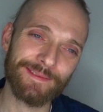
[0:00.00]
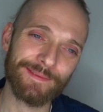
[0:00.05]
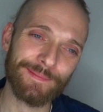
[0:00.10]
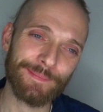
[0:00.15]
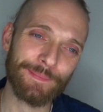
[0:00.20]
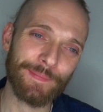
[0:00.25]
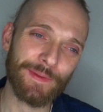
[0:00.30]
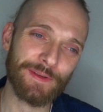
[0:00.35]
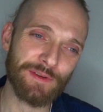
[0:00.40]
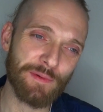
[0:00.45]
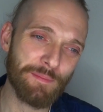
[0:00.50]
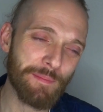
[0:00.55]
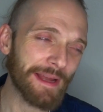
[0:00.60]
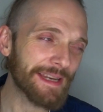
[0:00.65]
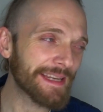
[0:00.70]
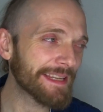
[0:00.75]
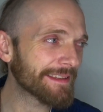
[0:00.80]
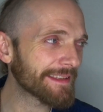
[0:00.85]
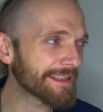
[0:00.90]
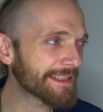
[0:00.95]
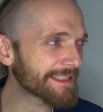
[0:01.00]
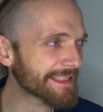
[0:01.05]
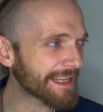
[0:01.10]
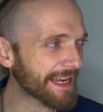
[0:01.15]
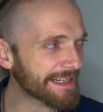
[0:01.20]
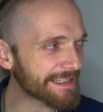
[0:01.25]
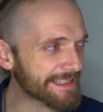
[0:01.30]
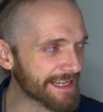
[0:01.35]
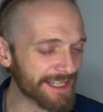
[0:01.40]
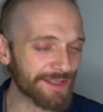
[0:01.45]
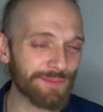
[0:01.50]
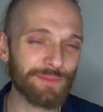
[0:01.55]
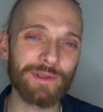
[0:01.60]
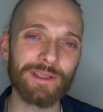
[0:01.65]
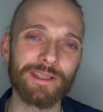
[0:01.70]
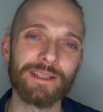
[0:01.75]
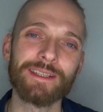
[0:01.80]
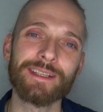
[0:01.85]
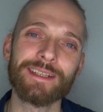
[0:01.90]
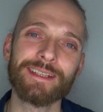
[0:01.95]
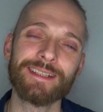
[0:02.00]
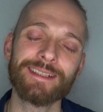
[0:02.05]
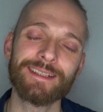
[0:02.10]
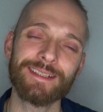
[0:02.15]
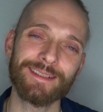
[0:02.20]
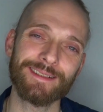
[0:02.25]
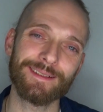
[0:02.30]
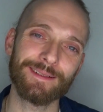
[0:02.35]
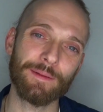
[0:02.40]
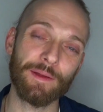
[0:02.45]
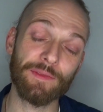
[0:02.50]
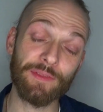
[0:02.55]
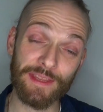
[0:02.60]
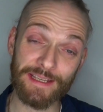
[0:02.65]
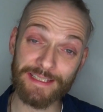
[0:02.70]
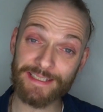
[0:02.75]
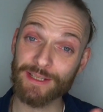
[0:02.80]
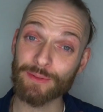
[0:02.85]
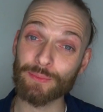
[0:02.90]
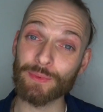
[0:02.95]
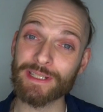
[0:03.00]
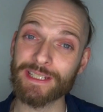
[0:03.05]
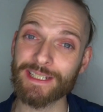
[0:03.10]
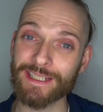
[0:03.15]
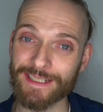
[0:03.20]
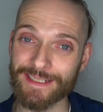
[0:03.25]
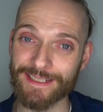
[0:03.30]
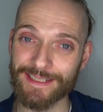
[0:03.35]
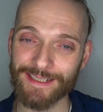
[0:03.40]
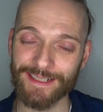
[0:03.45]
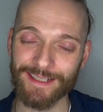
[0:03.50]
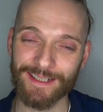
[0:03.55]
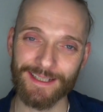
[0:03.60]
There are many things that I desperately need, and things that we need.